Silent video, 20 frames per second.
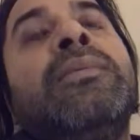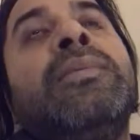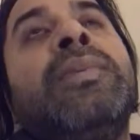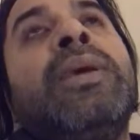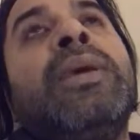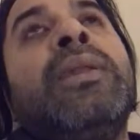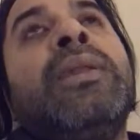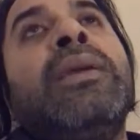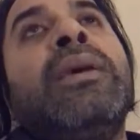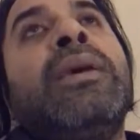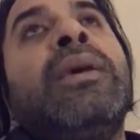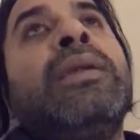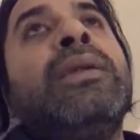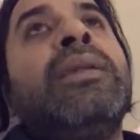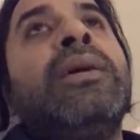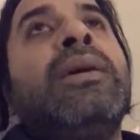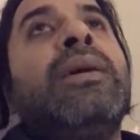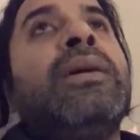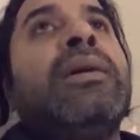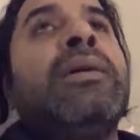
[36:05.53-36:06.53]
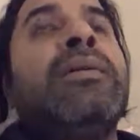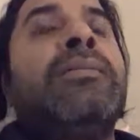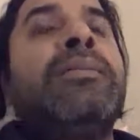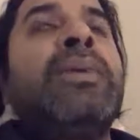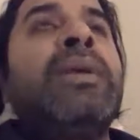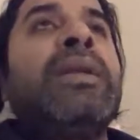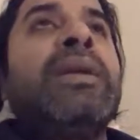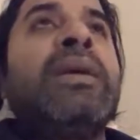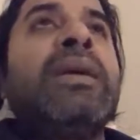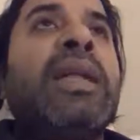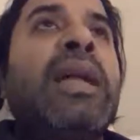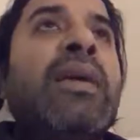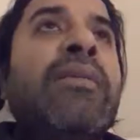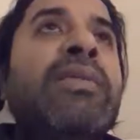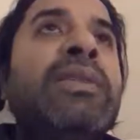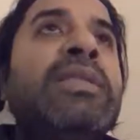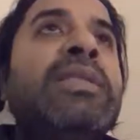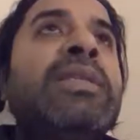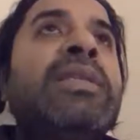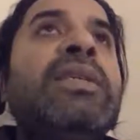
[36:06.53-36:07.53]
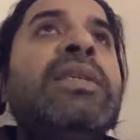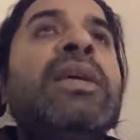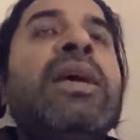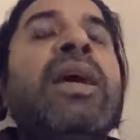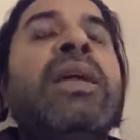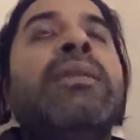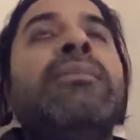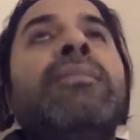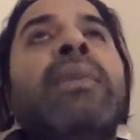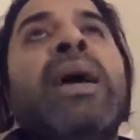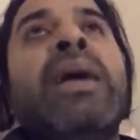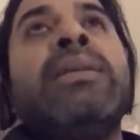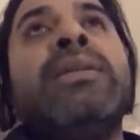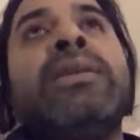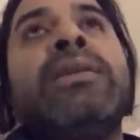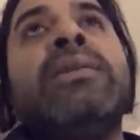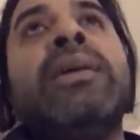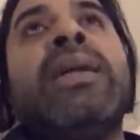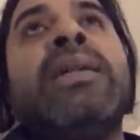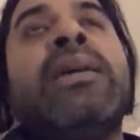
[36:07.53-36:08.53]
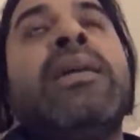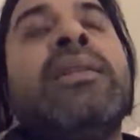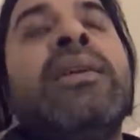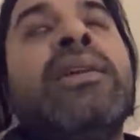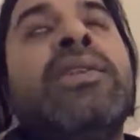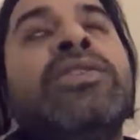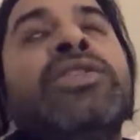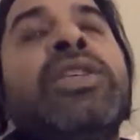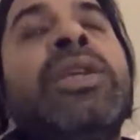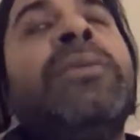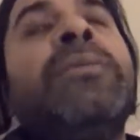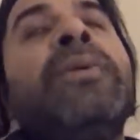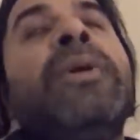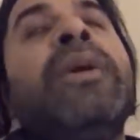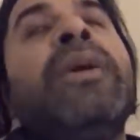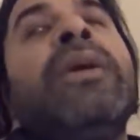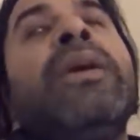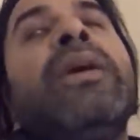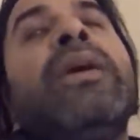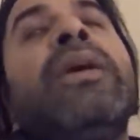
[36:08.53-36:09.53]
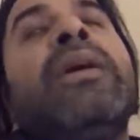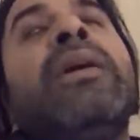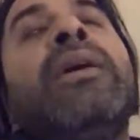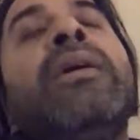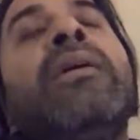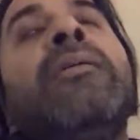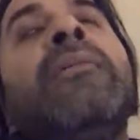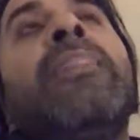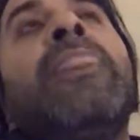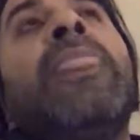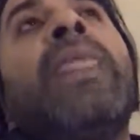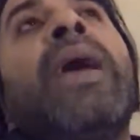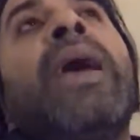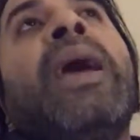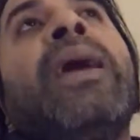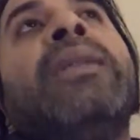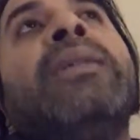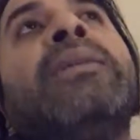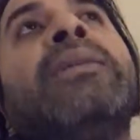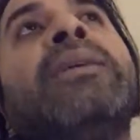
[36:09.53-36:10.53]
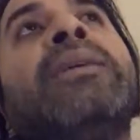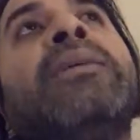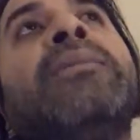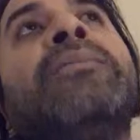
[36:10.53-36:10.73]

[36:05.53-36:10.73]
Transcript: in gravity and matter and energy, and